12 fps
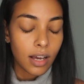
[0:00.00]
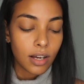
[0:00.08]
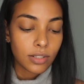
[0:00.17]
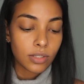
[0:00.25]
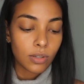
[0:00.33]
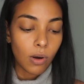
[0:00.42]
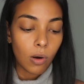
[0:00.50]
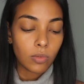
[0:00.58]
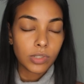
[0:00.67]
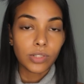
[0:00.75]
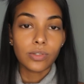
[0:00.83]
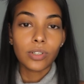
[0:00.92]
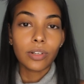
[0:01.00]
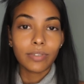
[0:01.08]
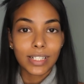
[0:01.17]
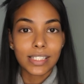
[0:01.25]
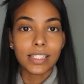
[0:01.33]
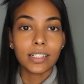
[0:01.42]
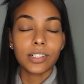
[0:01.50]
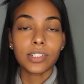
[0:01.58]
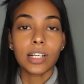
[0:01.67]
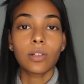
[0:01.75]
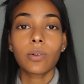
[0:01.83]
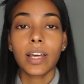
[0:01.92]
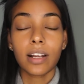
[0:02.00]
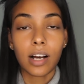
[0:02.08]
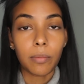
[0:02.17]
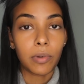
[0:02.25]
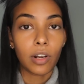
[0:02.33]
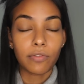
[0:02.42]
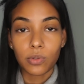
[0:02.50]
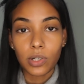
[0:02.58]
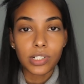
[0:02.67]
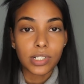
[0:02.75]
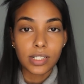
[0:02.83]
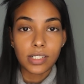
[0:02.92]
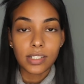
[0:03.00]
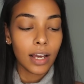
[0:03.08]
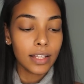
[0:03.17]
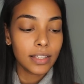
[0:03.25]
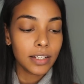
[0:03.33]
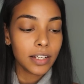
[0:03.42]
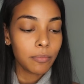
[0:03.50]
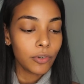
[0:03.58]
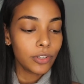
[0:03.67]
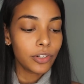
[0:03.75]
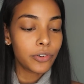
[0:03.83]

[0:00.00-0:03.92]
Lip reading: So always do your research and look at a couple of swatches. I think I'm going to